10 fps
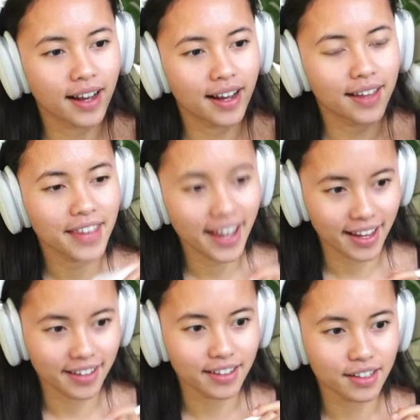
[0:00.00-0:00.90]
And
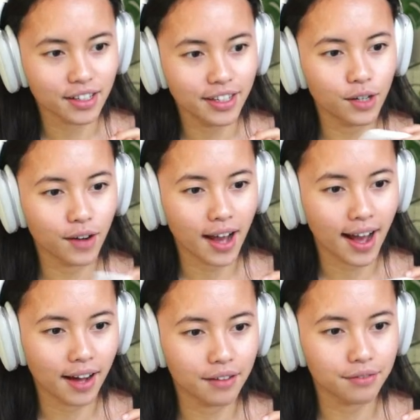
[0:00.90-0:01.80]
then you
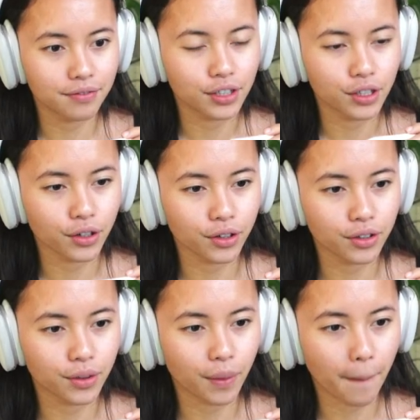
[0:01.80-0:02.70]
have
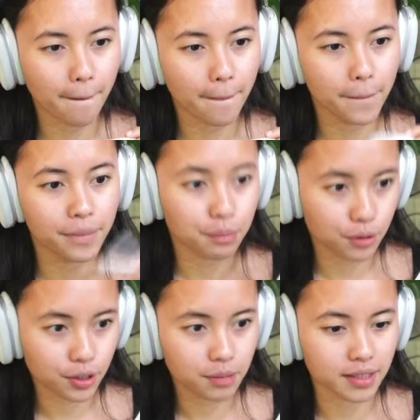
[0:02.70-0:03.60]
your
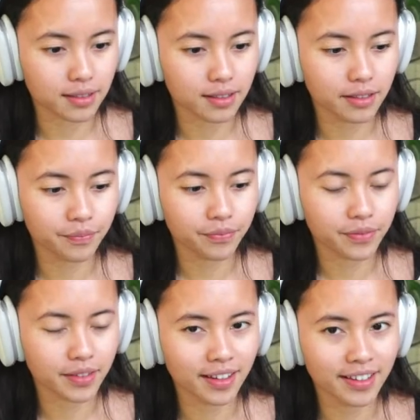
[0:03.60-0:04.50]
deployment.
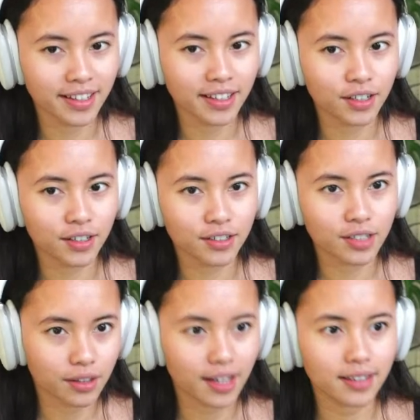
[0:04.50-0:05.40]

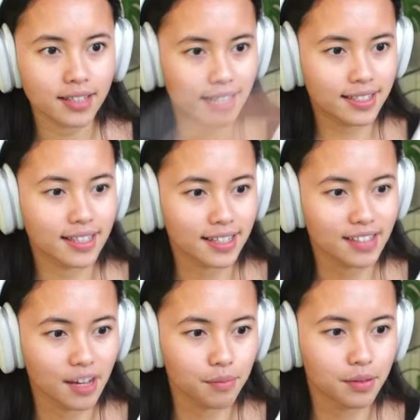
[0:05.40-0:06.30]
So that takes it a
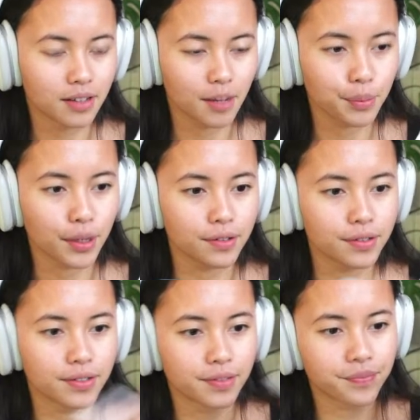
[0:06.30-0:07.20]
step
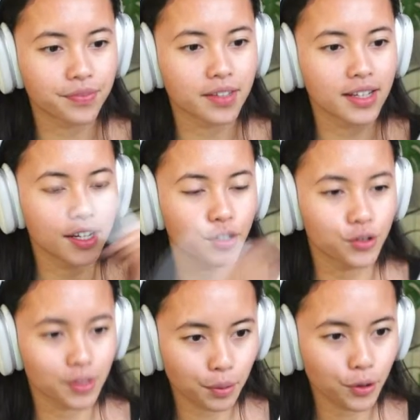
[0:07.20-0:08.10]
above. Your
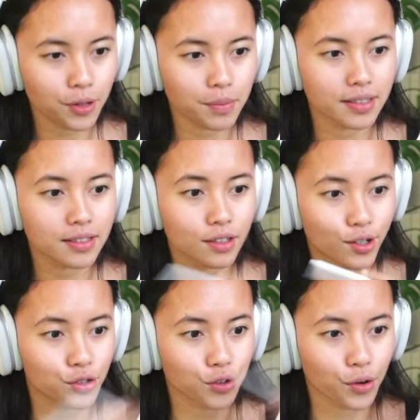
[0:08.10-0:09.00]
deployment
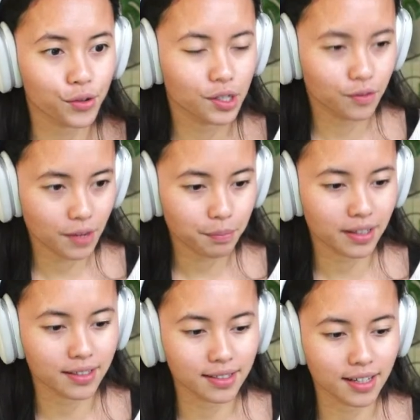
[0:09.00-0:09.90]
controls your
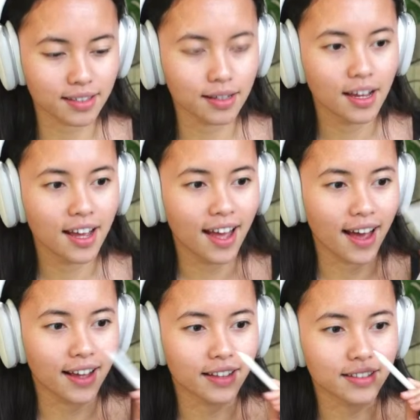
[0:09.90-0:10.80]
replica sets.
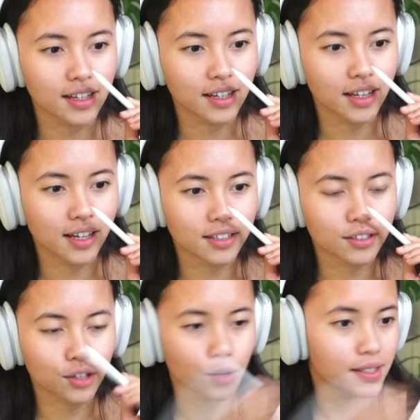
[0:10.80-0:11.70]
And
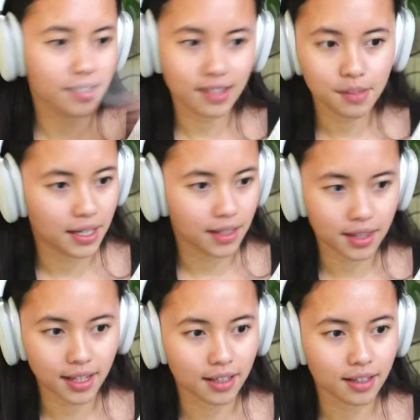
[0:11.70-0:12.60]
so it's a similar
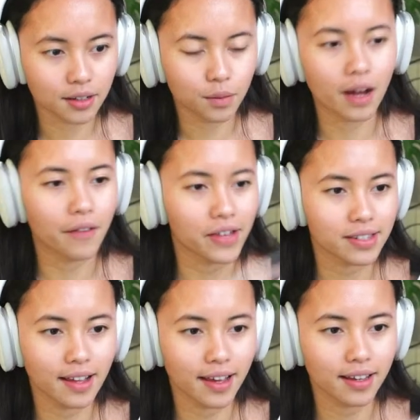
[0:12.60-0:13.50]
thing where
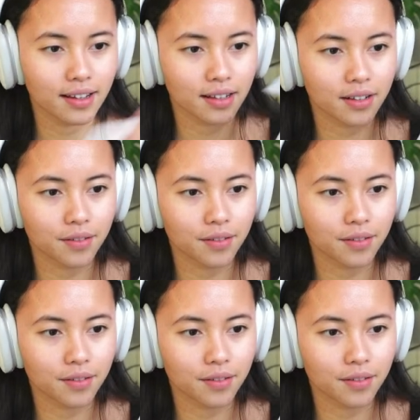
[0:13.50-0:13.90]
it's like,